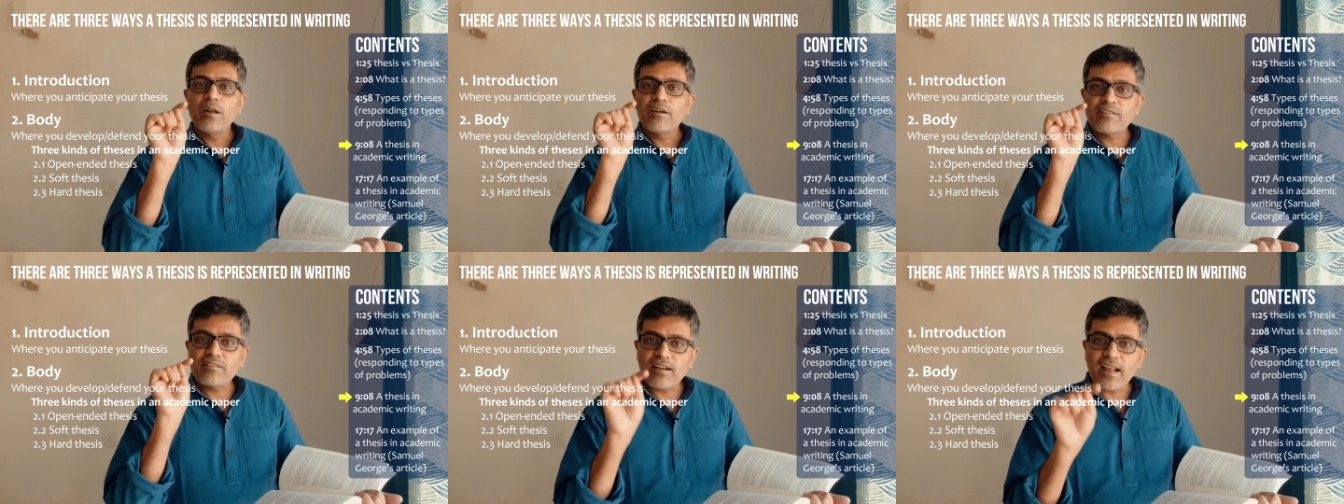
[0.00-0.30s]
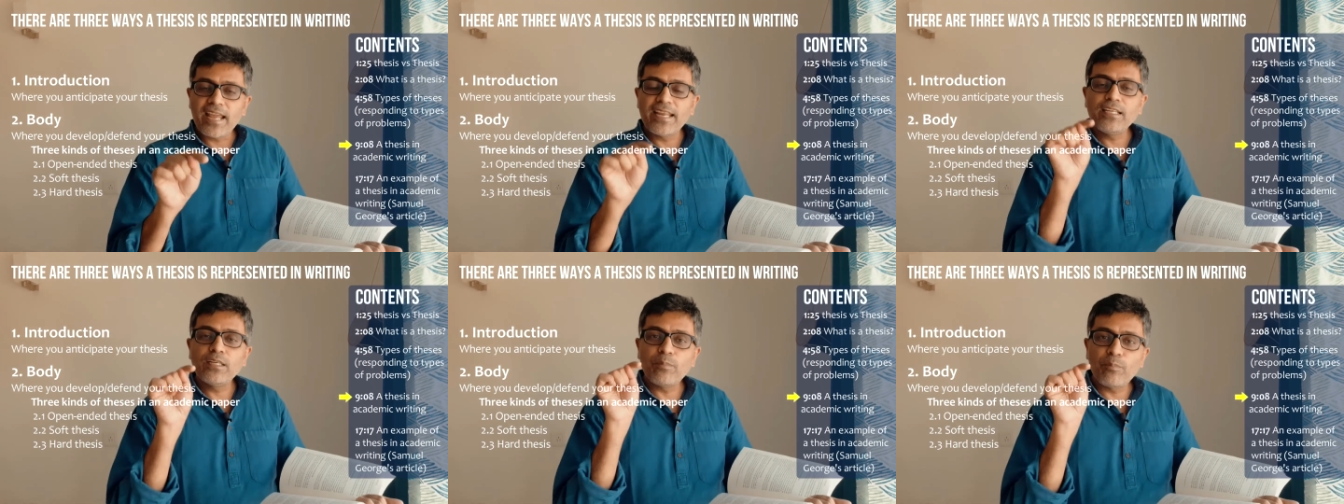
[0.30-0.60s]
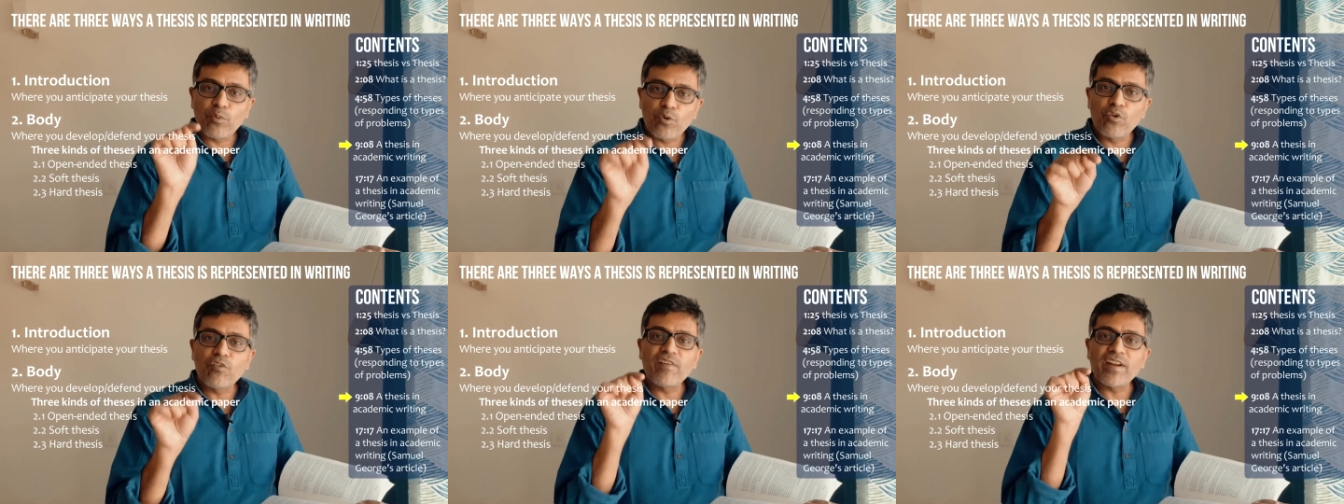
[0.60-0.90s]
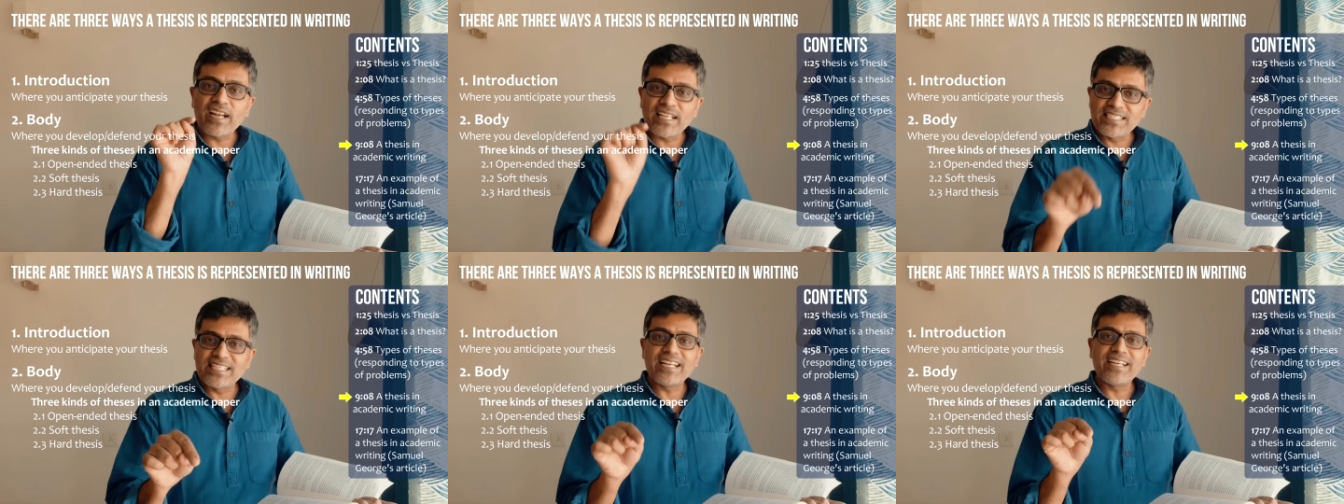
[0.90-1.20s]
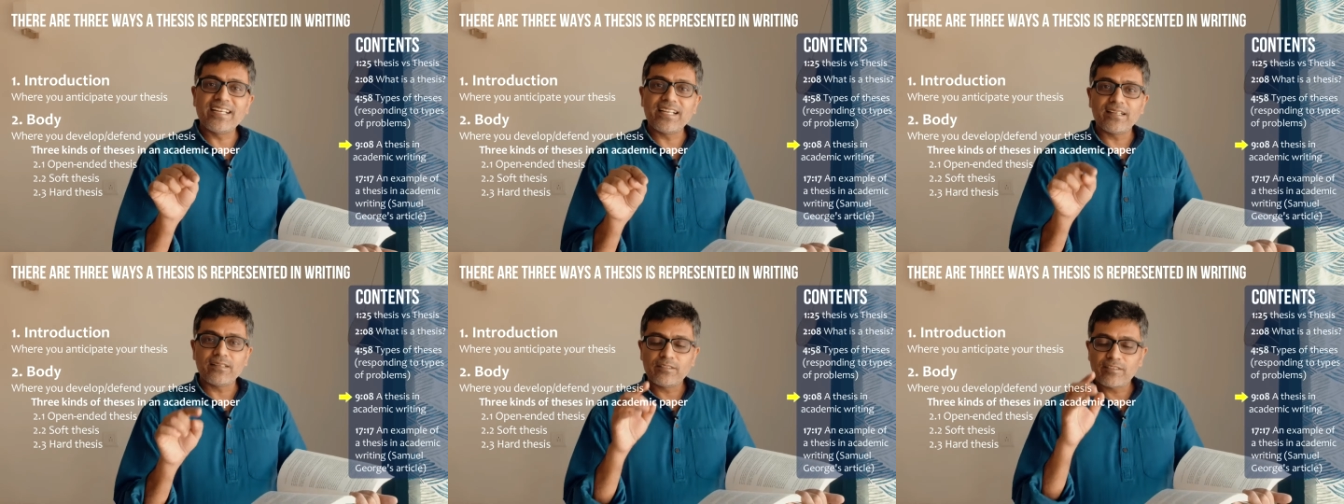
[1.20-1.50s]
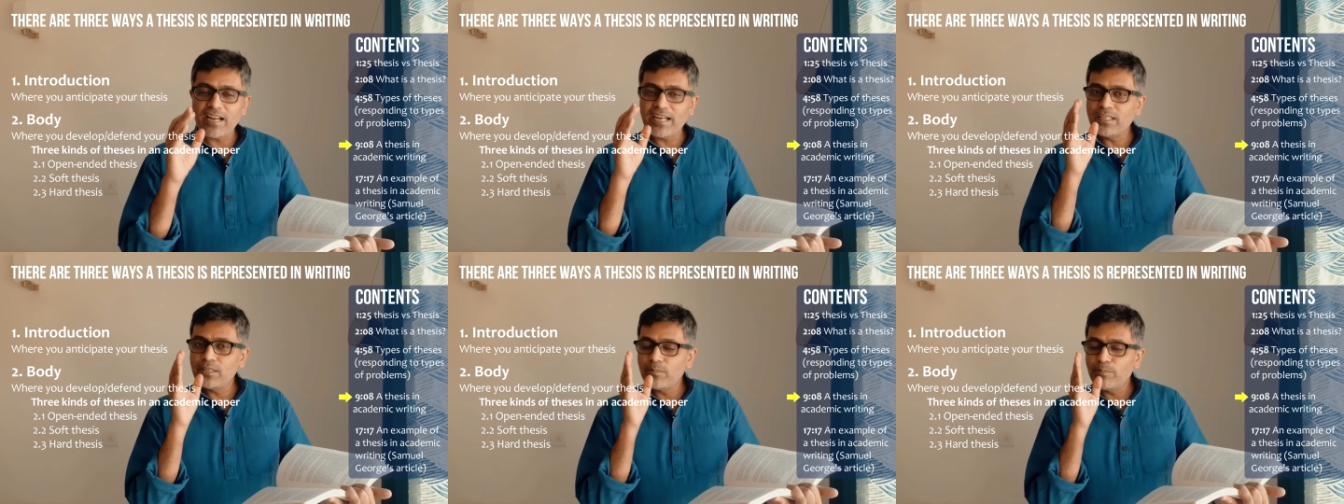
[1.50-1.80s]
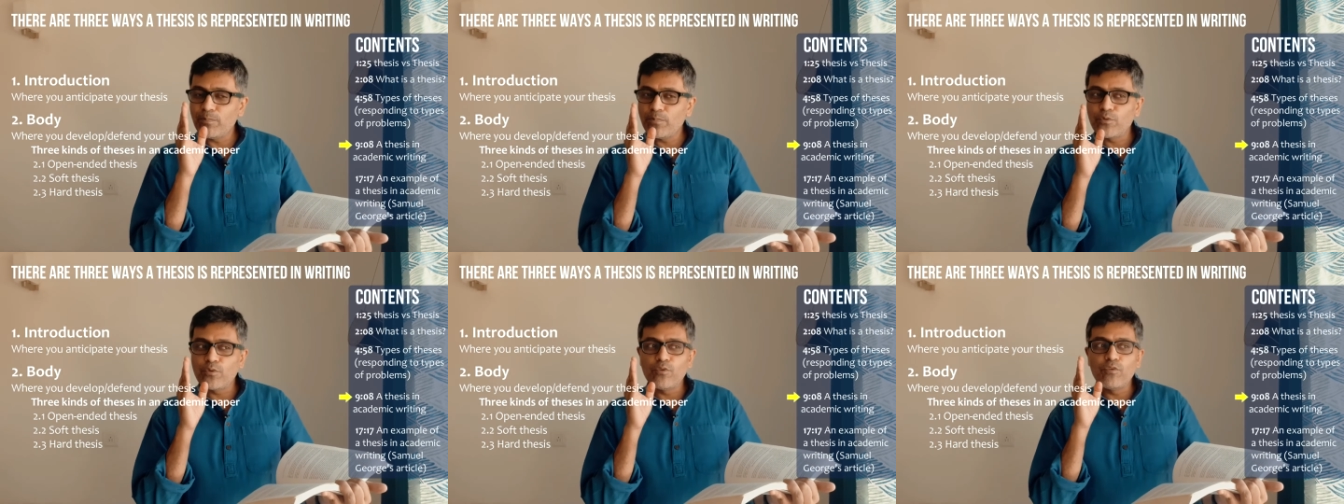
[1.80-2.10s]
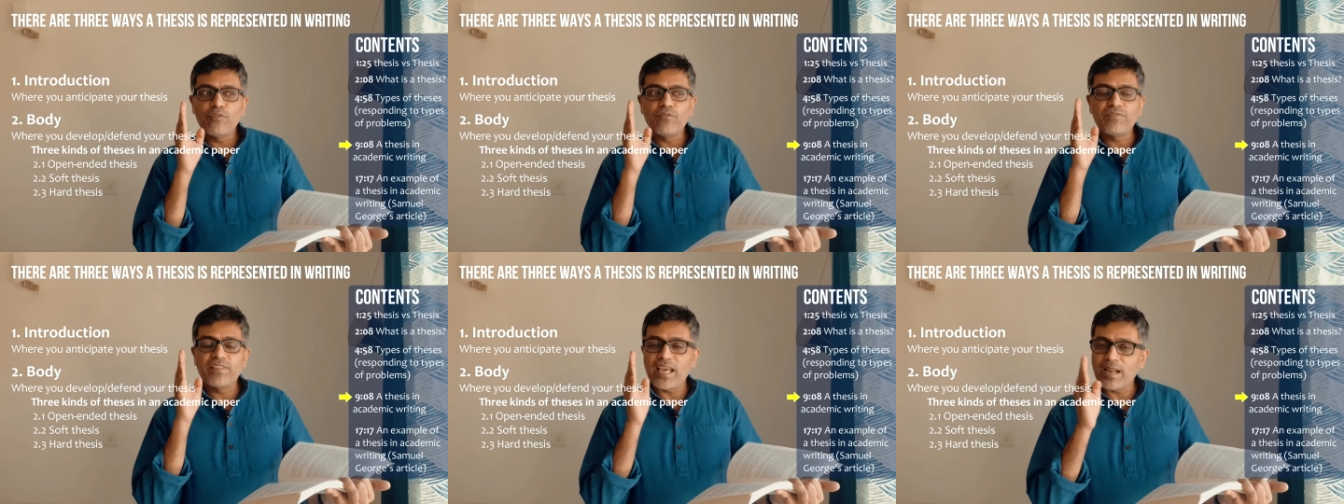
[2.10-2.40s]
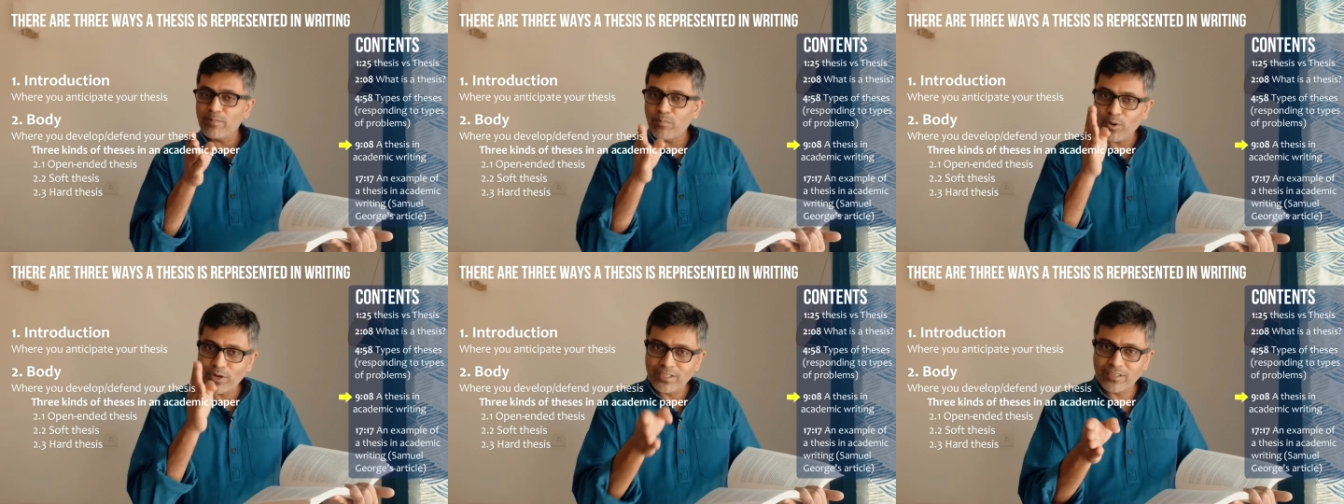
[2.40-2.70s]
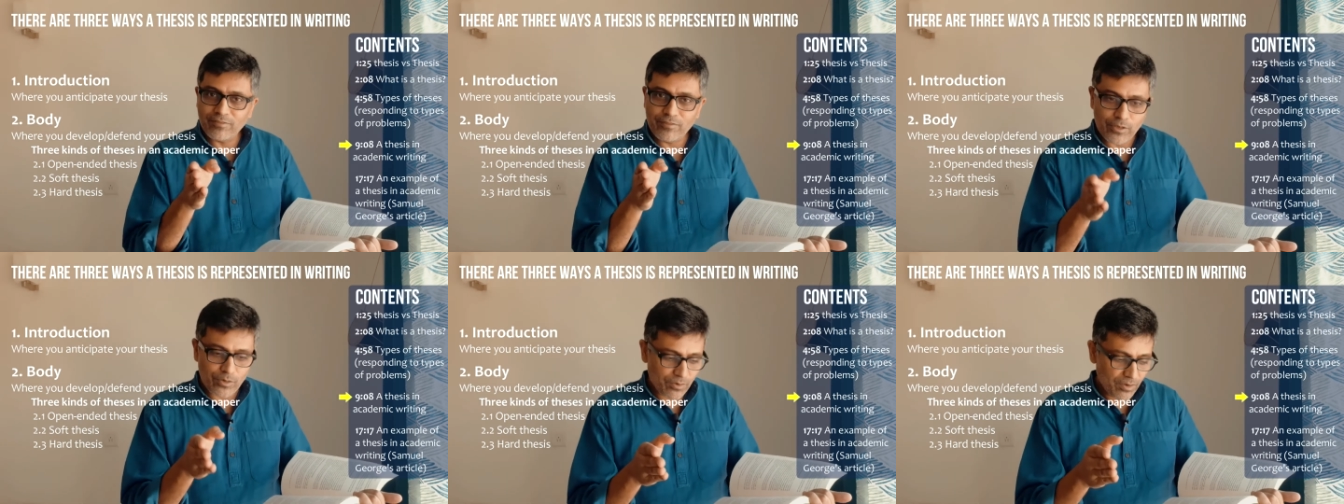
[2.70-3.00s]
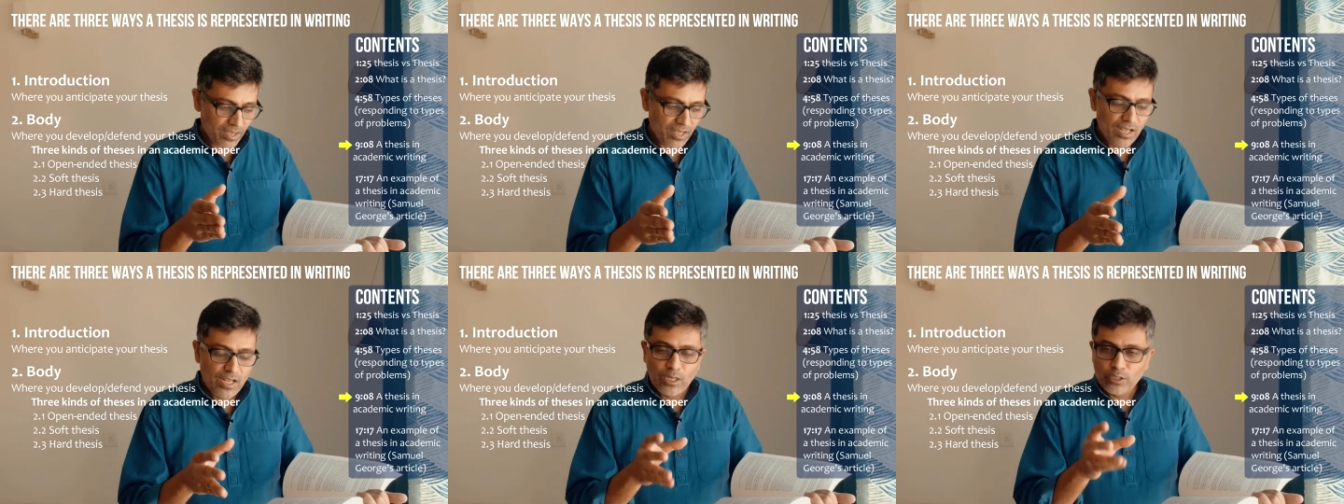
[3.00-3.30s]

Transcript: trying to prove an agenda, trying to prove their point of view.